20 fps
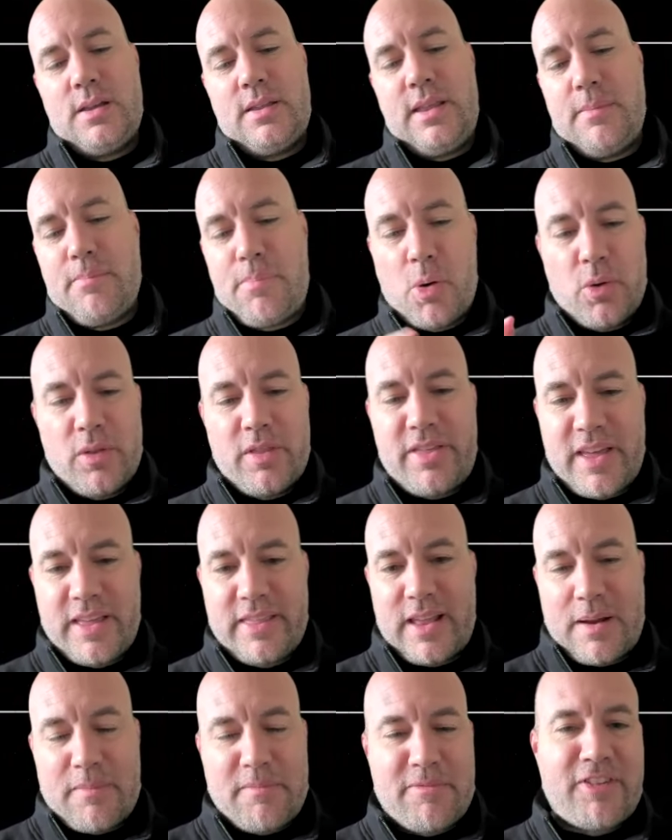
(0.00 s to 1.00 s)
The important
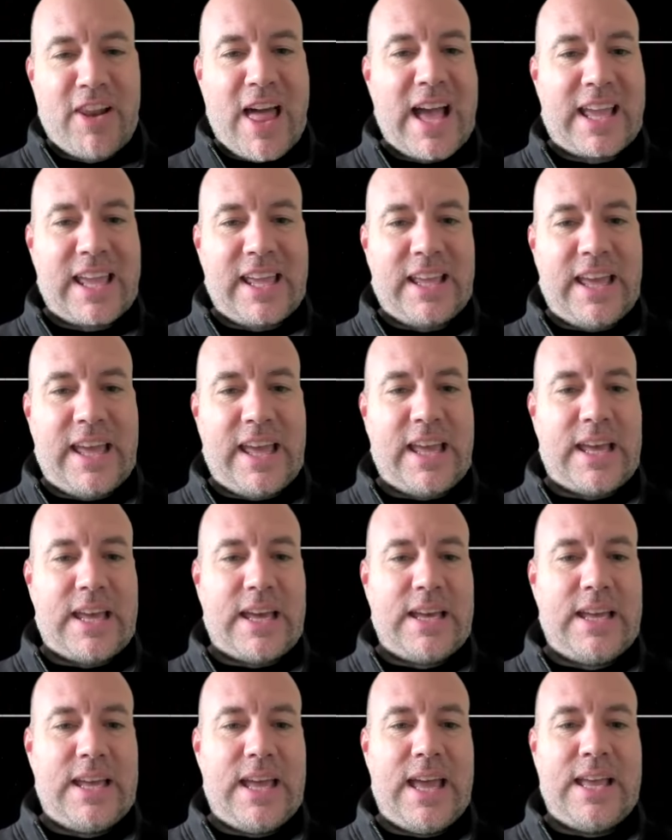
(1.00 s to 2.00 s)
thing that I'm flagging
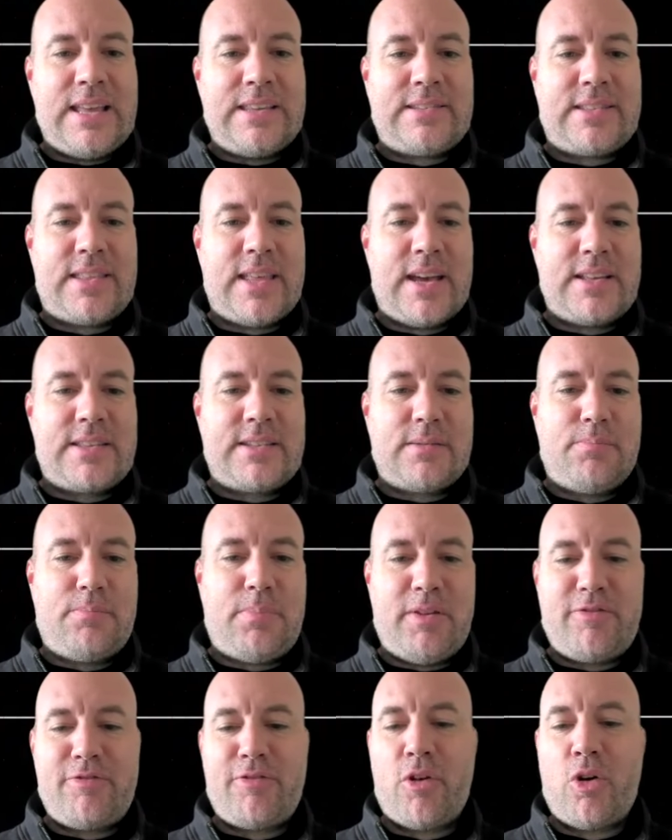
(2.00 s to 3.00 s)
here is that
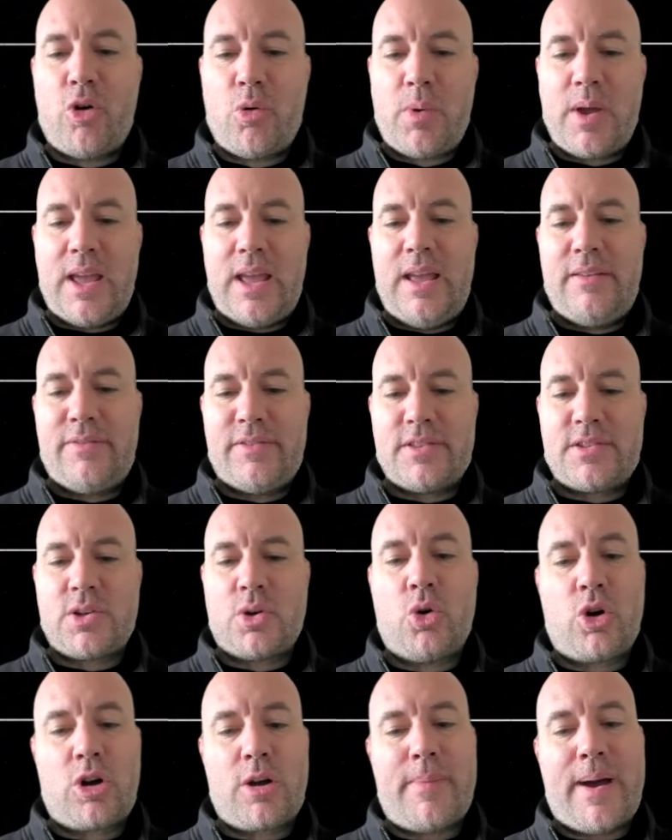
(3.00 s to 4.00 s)
before we even
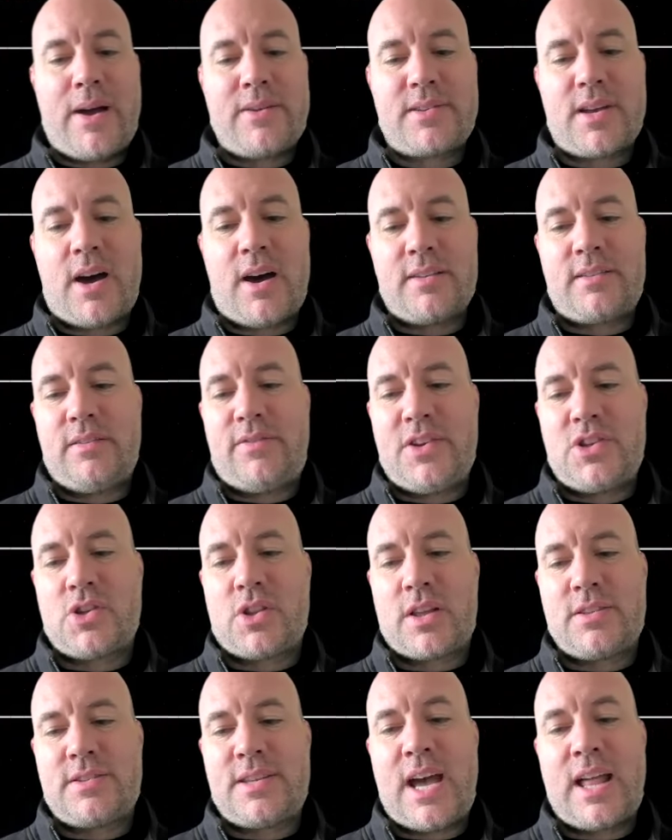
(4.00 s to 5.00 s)
talk about
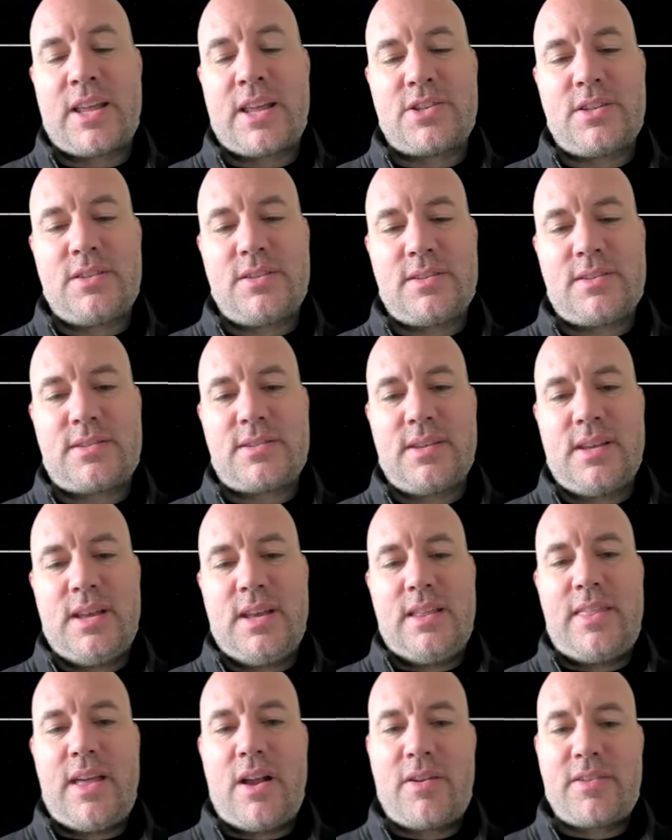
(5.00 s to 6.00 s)
artificial intelligence,
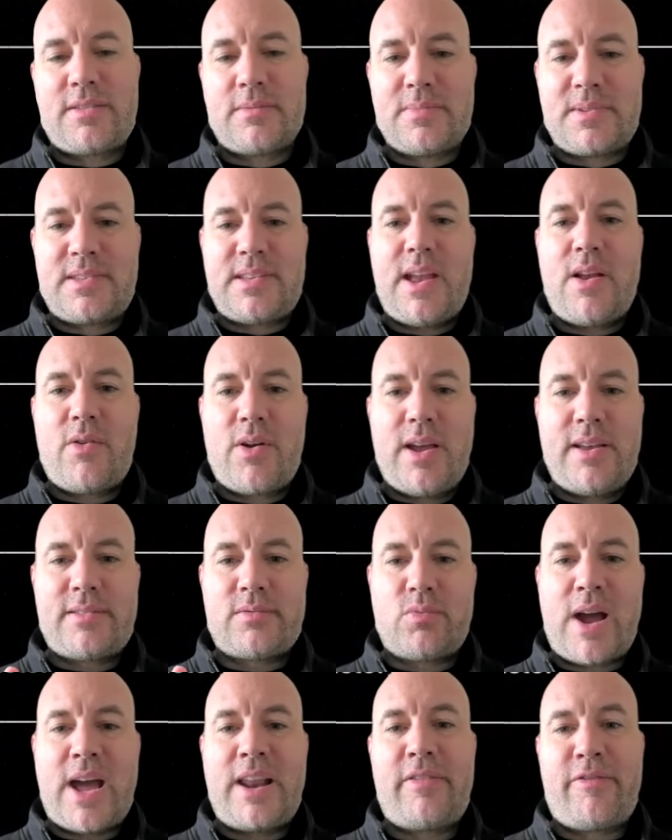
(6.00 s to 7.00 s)
there are some
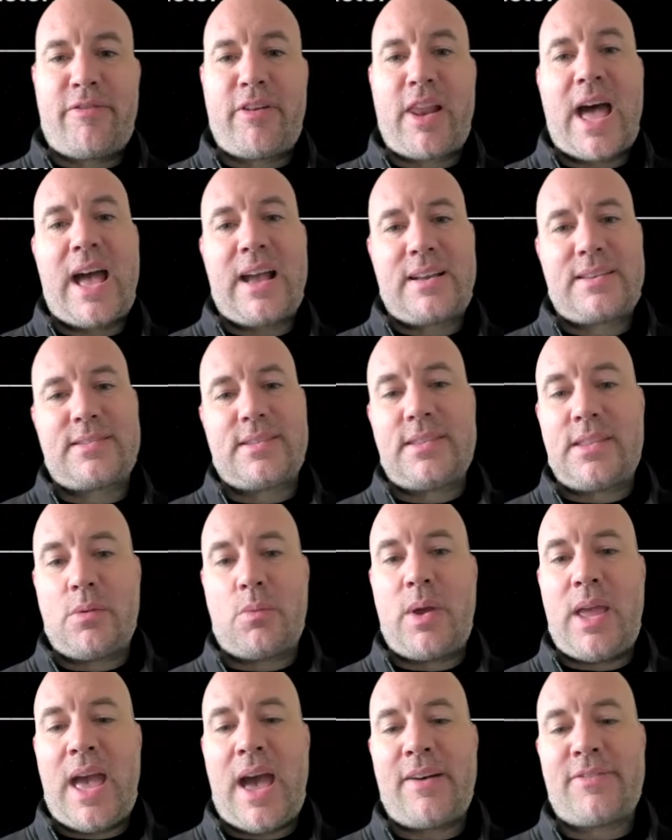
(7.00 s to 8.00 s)
serious red flags that
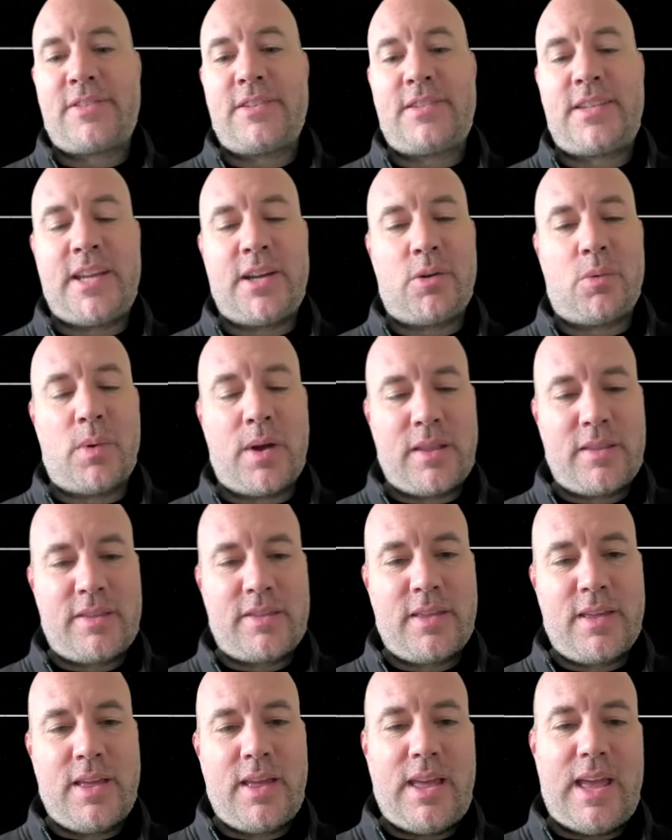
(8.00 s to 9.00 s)
we have to deal
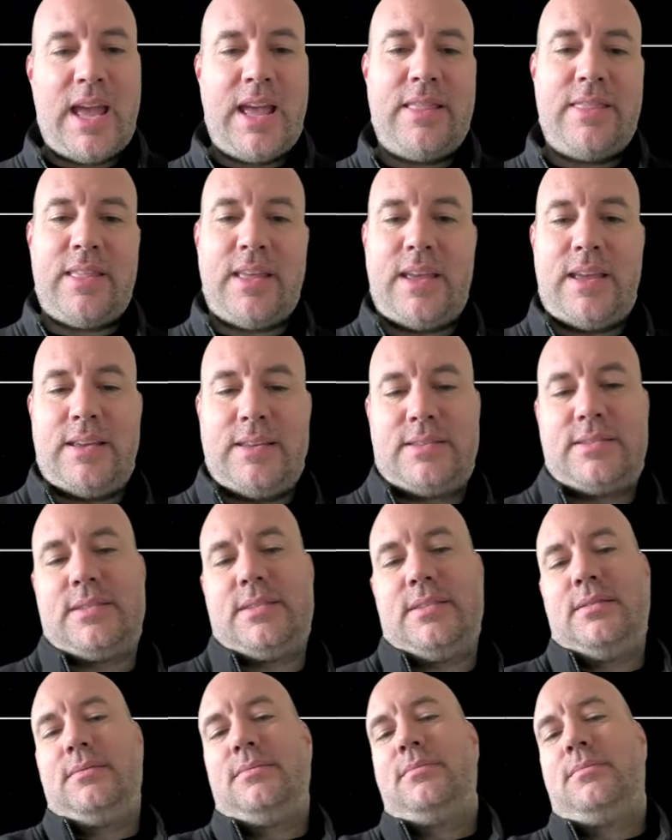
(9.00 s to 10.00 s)
with in
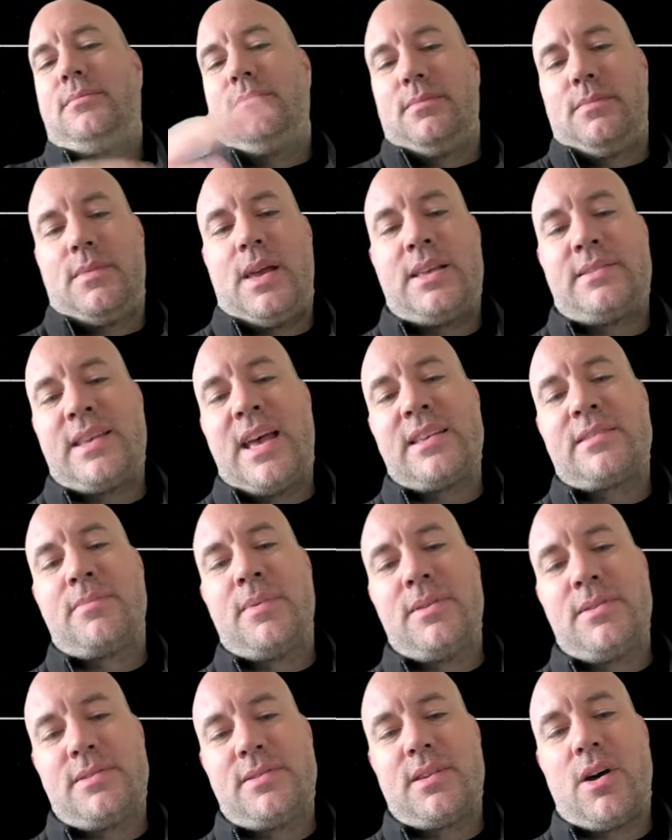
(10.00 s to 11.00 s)
these
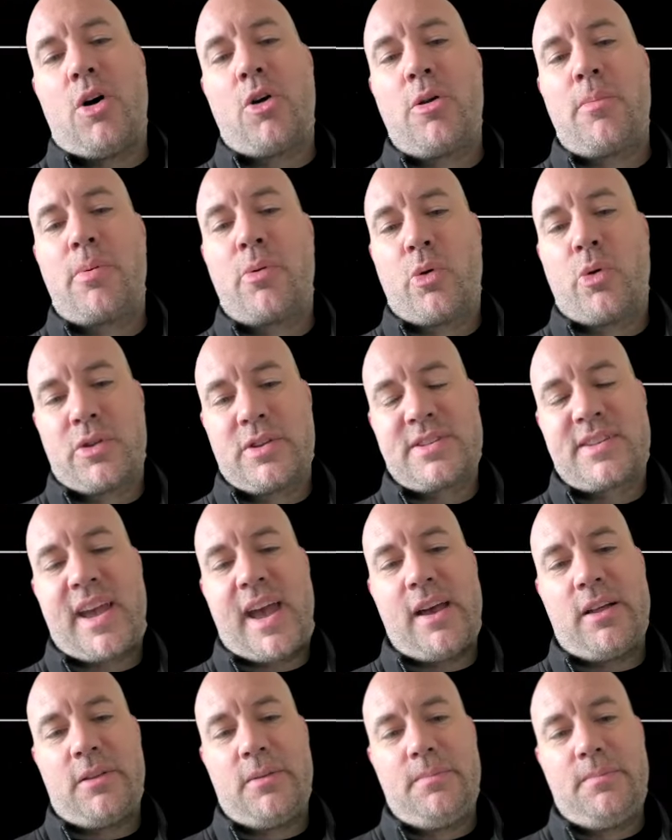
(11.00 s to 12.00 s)
assessments on a broader
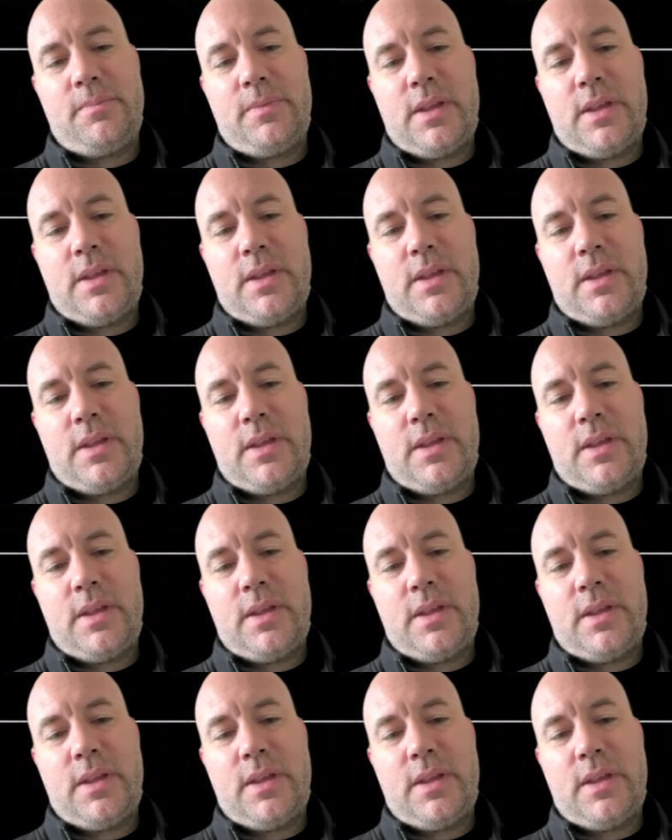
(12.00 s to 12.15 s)
scale.